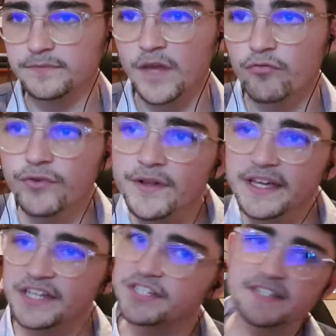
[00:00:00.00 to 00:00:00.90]
Really,
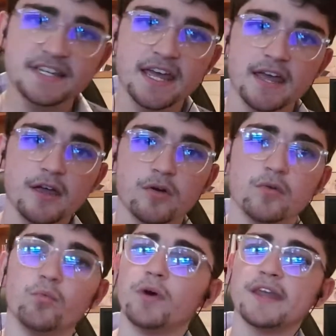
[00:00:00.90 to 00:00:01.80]
it's just
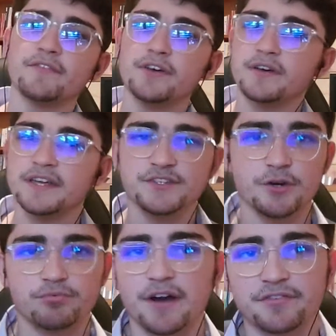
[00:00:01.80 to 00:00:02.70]
whatever is your
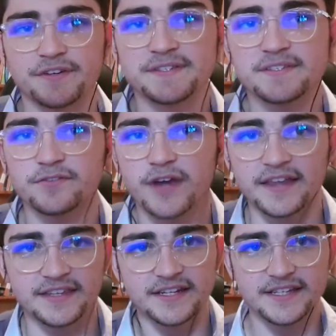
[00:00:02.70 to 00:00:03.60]
preference at
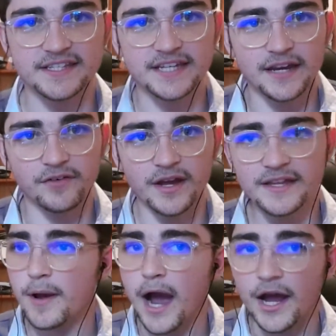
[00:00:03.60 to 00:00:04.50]
the end of the day, right?
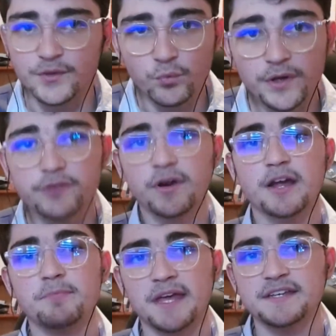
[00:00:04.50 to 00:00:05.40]
I would
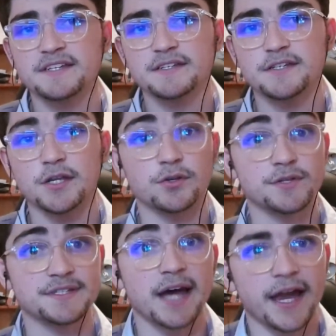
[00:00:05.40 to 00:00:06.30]
recommend to use
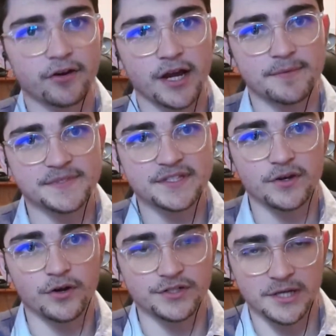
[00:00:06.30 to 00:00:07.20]
diagrams
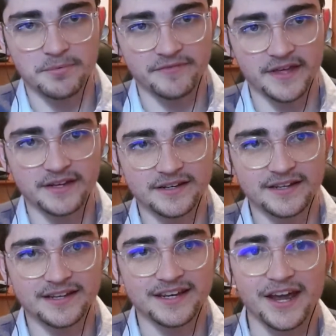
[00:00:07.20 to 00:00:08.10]
on top of that.
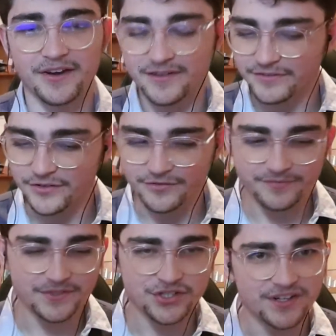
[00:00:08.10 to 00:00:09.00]
Now, if you've
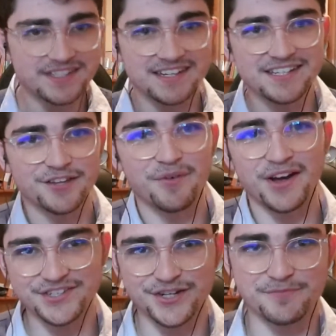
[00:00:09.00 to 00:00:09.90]
tuned into the
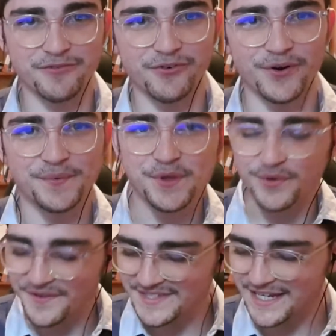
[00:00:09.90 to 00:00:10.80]
Mars stream before, you would
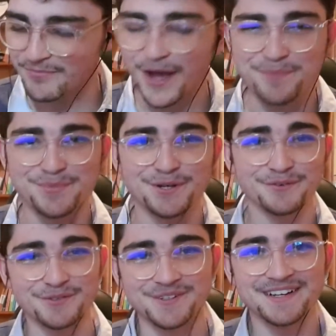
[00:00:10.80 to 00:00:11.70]
have seen my
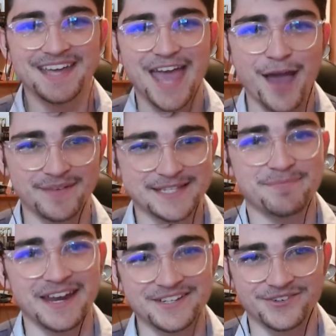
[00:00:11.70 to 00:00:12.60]
beautiful MS
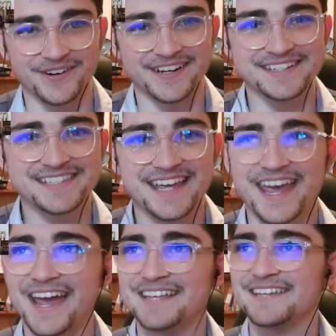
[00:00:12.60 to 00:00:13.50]
Paint drawings
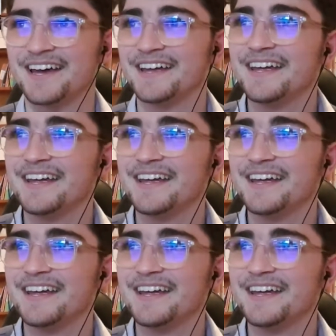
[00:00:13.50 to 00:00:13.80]
as I